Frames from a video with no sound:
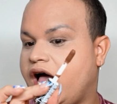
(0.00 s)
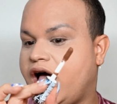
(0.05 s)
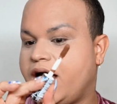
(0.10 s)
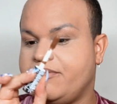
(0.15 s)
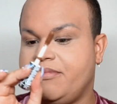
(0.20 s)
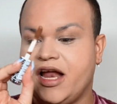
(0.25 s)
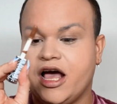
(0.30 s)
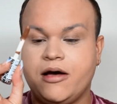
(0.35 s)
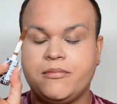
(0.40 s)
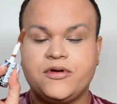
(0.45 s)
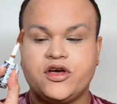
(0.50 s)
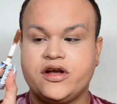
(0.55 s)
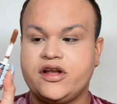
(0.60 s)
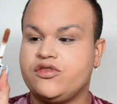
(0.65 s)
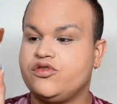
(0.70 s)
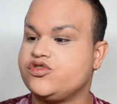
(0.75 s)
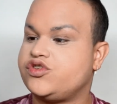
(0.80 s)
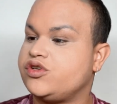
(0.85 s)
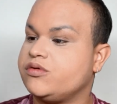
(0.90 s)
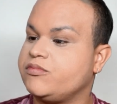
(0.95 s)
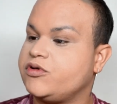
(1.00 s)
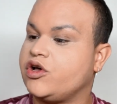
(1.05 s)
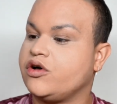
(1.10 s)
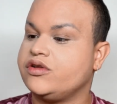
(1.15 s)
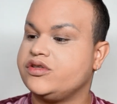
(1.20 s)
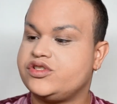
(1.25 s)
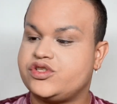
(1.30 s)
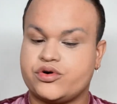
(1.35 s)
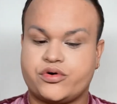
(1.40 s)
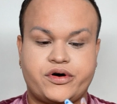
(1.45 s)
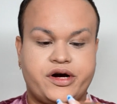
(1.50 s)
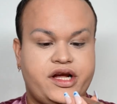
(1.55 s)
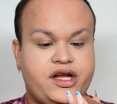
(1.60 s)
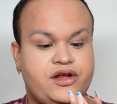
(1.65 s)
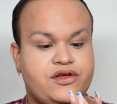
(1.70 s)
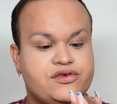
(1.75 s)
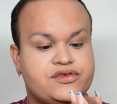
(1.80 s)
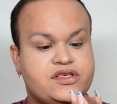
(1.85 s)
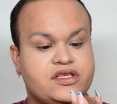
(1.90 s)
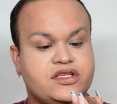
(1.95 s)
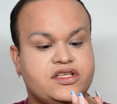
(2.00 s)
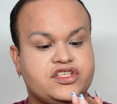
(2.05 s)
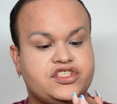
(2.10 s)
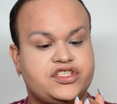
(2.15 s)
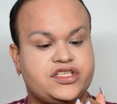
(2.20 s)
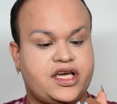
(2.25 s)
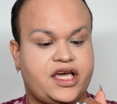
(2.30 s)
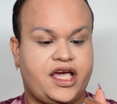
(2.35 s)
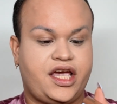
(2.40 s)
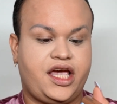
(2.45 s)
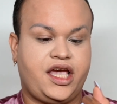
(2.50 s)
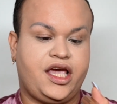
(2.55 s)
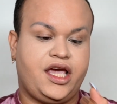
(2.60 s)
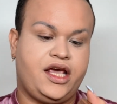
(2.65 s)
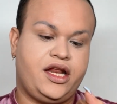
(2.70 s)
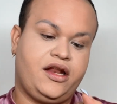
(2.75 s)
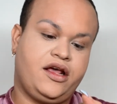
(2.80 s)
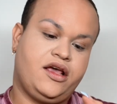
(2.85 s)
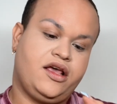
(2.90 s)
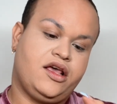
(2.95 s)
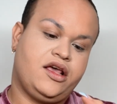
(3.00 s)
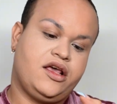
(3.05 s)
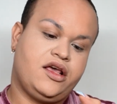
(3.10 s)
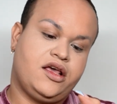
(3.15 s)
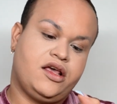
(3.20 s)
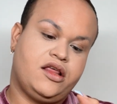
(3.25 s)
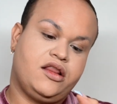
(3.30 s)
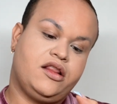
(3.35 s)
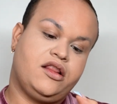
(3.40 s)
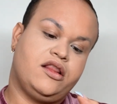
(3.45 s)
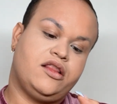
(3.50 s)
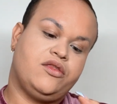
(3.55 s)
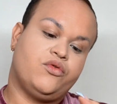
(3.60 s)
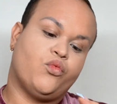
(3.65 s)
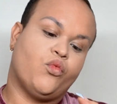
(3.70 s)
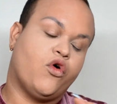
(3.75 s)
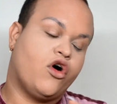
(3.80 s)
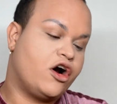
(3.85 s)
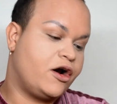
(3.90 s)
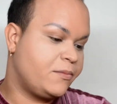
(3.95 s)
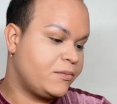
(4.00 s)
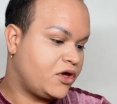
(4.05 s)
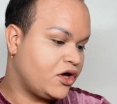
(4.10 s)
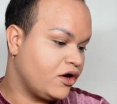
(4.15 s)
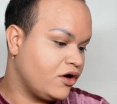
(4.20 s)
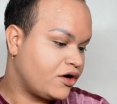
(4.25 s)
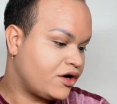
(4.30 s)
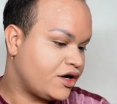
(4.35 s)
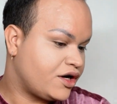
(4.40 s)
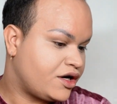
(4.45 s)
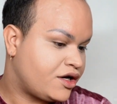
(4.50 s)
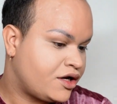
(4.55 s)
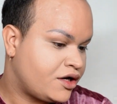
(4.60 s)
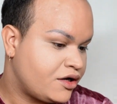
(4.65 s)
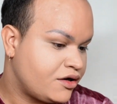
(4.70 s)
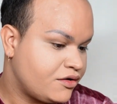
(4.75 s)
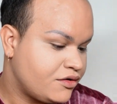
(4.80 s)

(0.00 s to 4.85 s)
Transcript: And now I'm gonna do some contouring using the shade Warm Coconut.